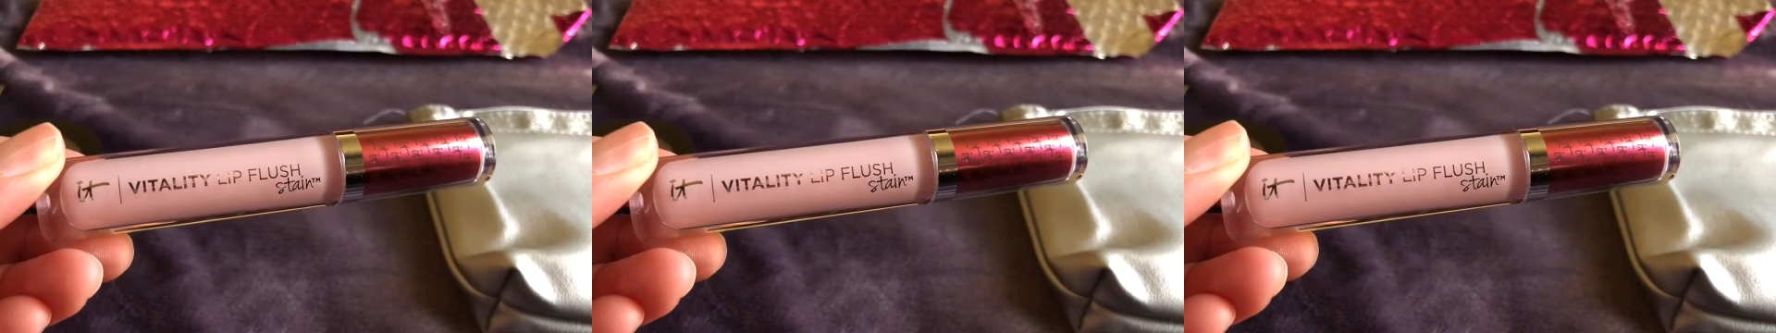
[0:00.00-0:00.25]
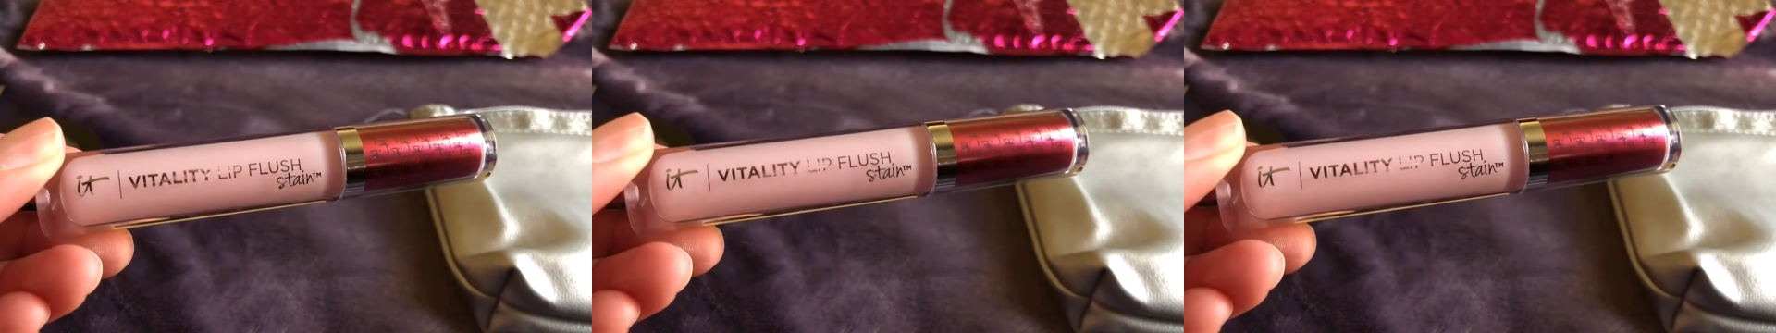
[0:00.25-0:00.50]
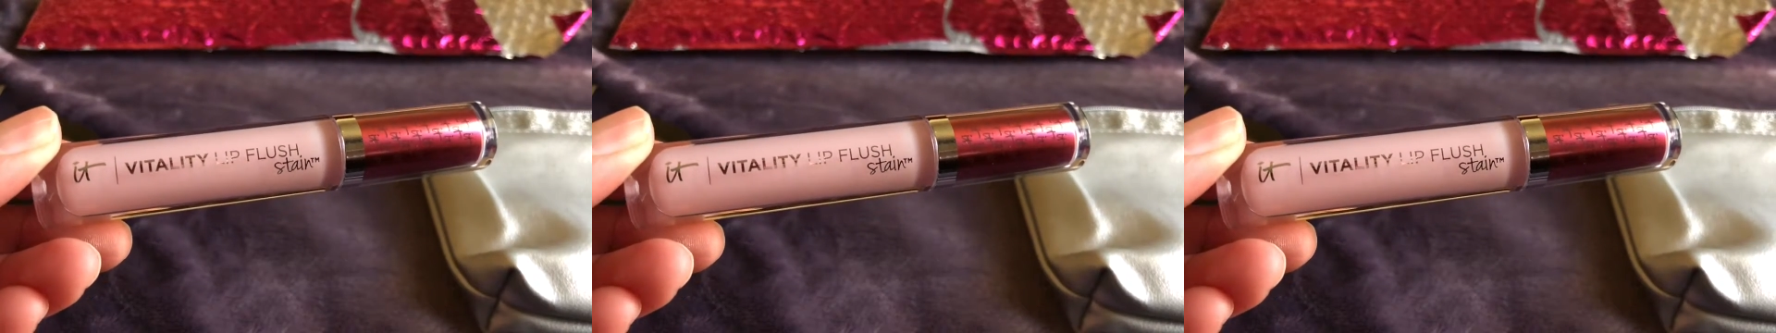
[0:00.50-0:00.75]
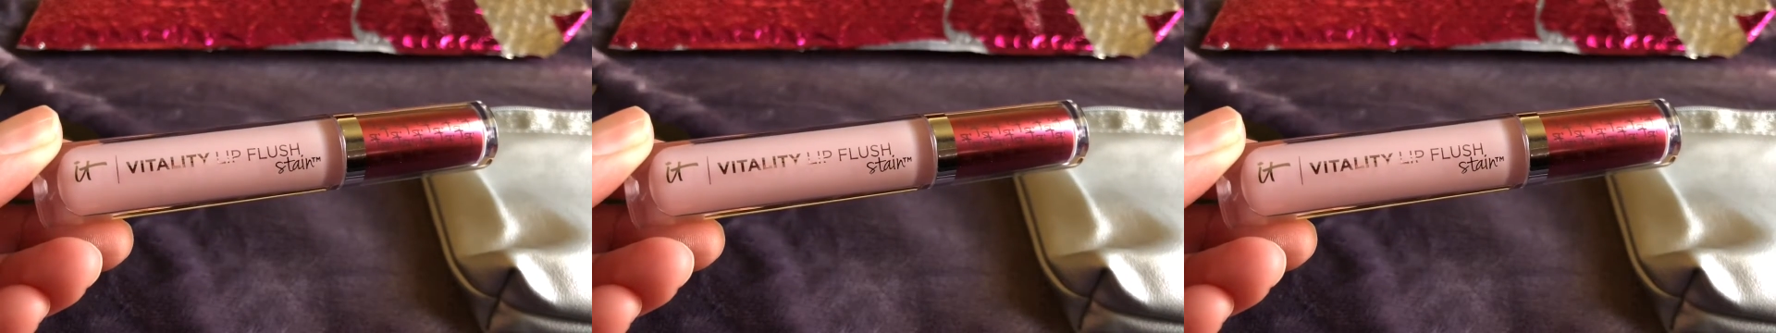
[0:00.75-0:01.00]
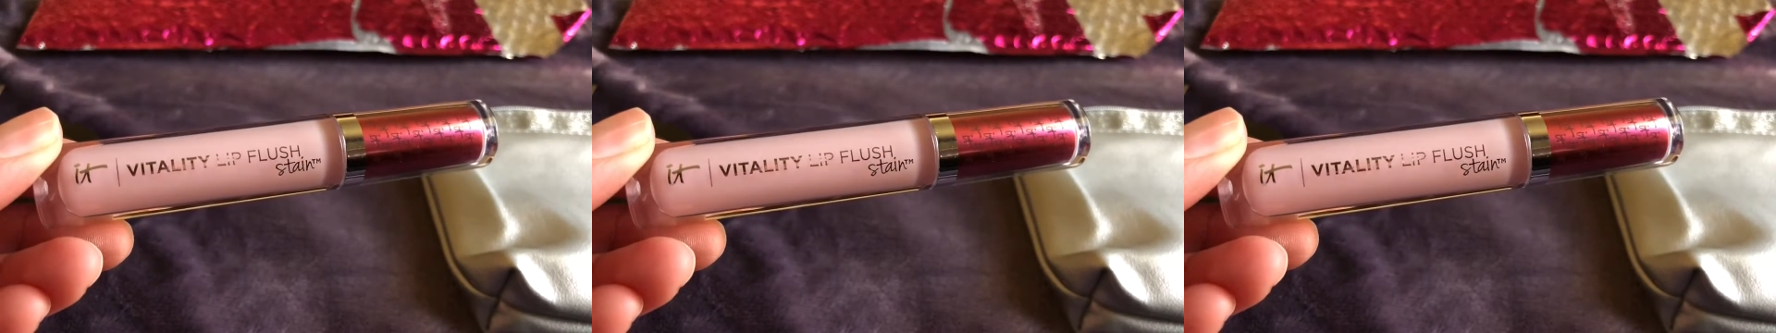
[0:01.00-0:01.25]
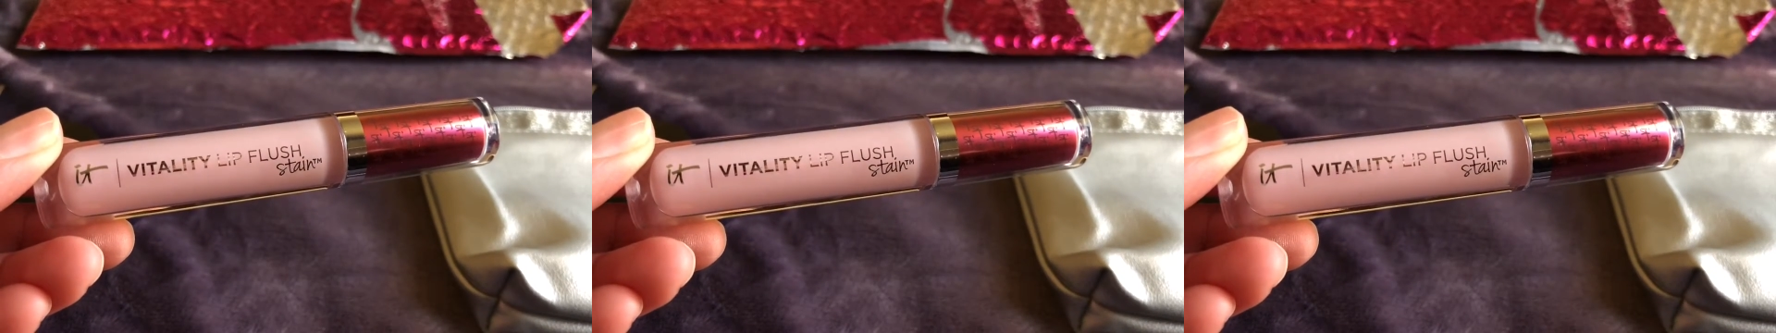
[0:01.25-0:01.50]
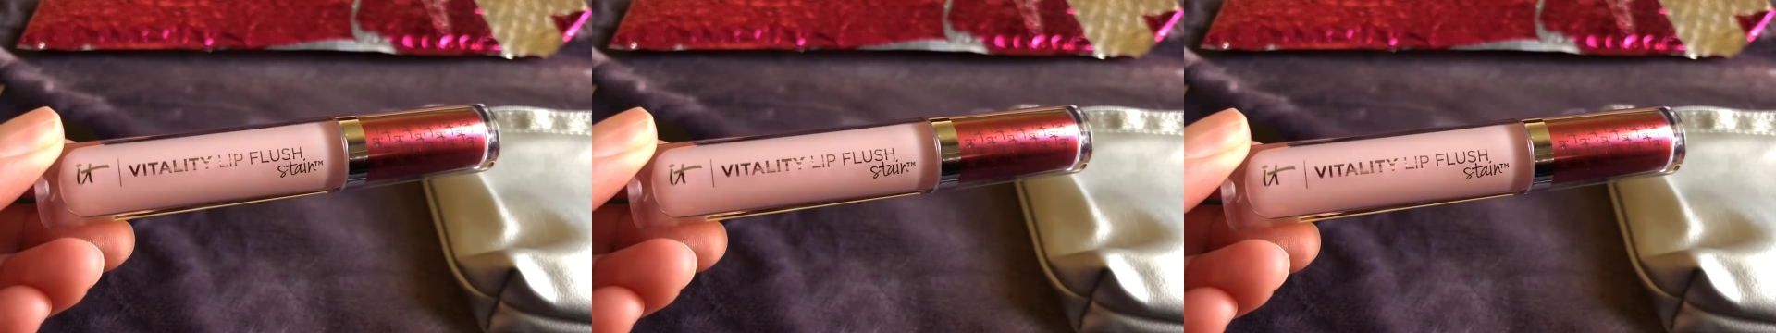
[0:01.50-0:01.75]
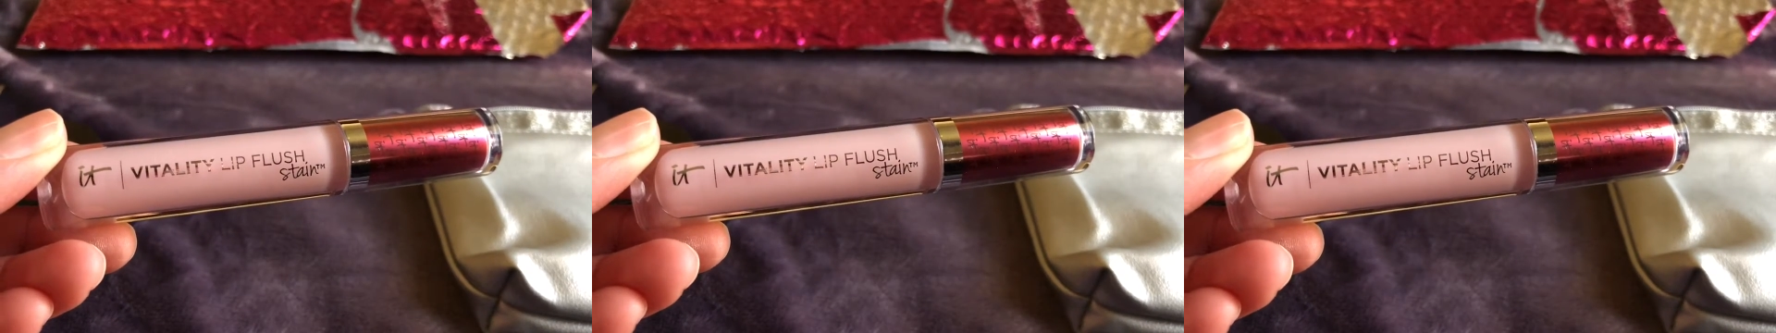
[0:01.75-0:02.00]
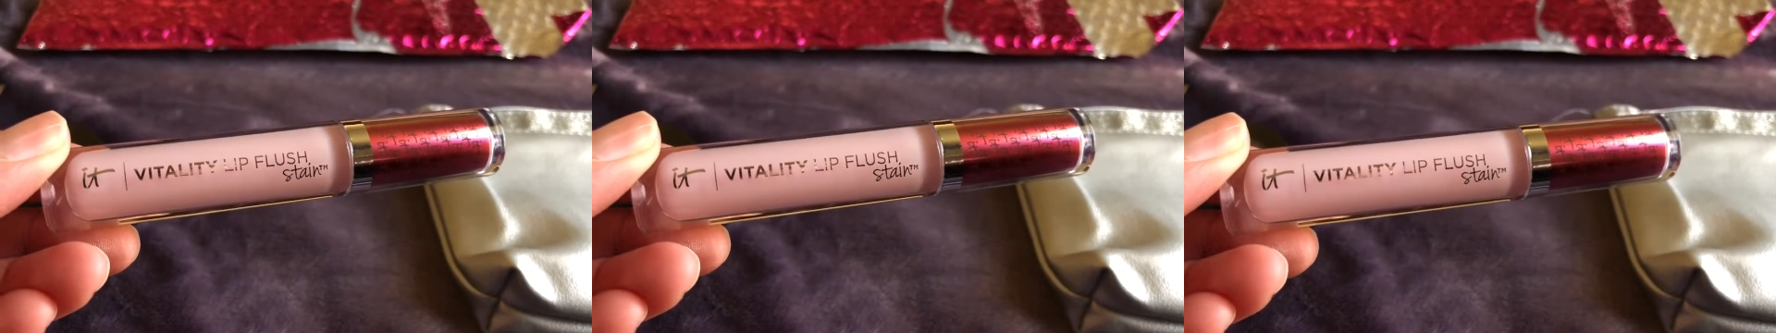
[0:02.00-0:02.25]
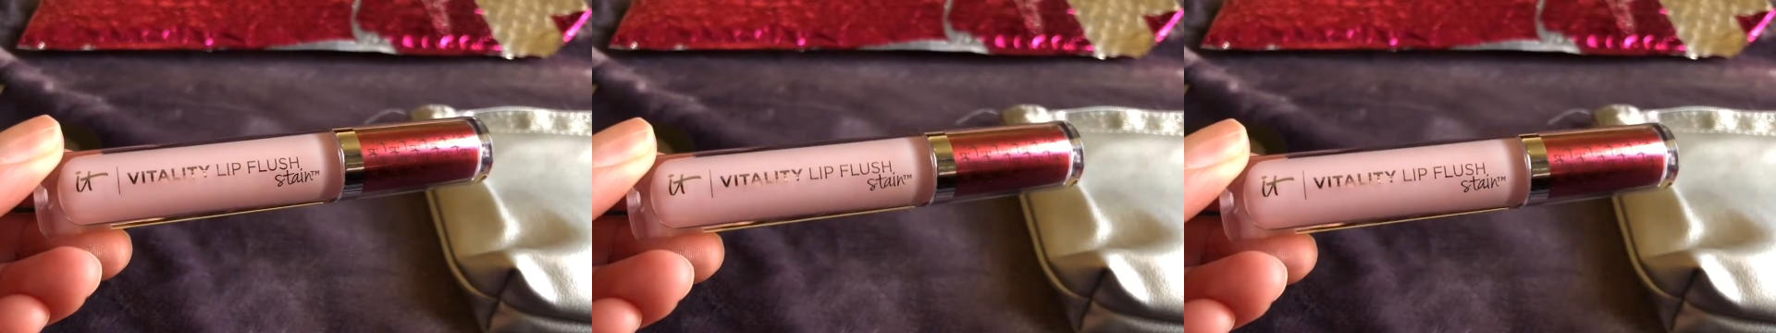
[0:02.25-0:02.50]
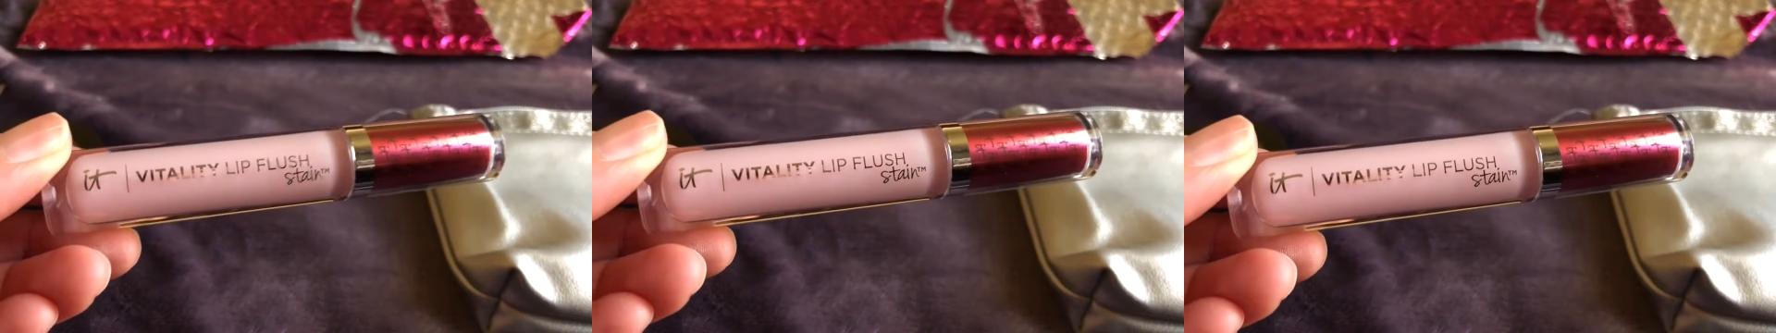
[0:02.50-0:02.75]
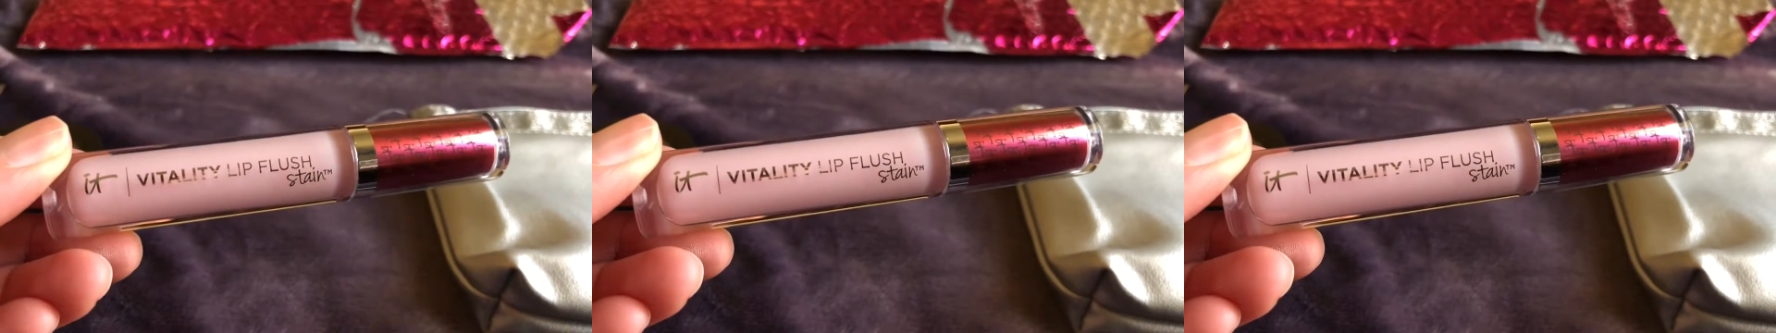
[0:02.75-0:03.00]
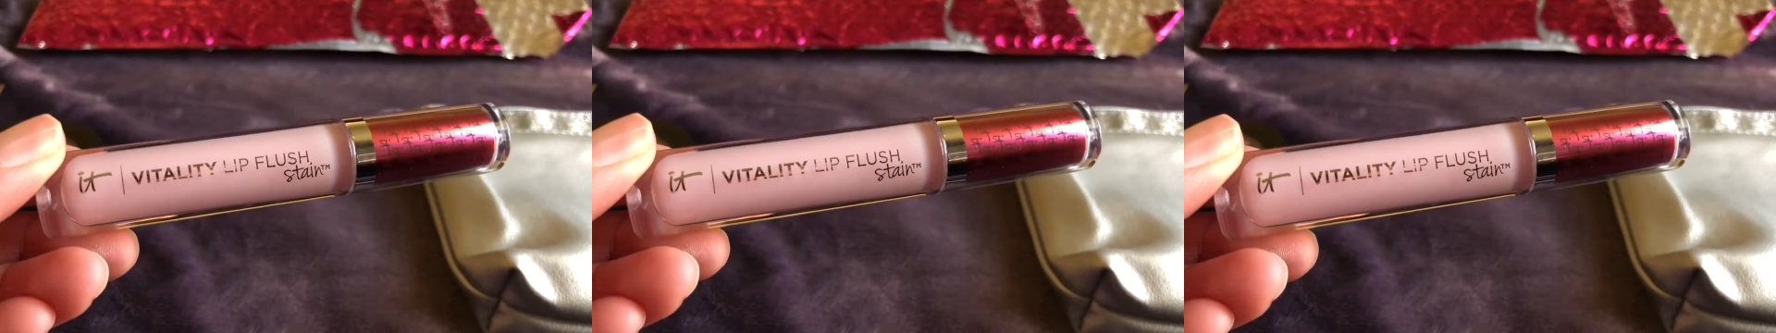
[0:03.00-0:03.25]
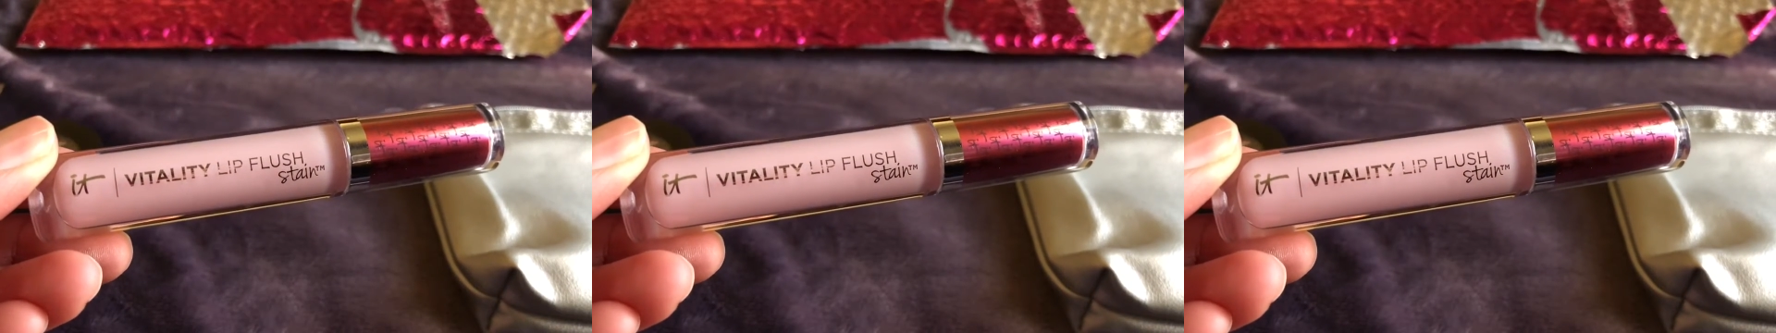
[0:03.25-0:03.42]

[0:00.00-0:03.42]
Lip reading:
Nobody's mouth can be seen.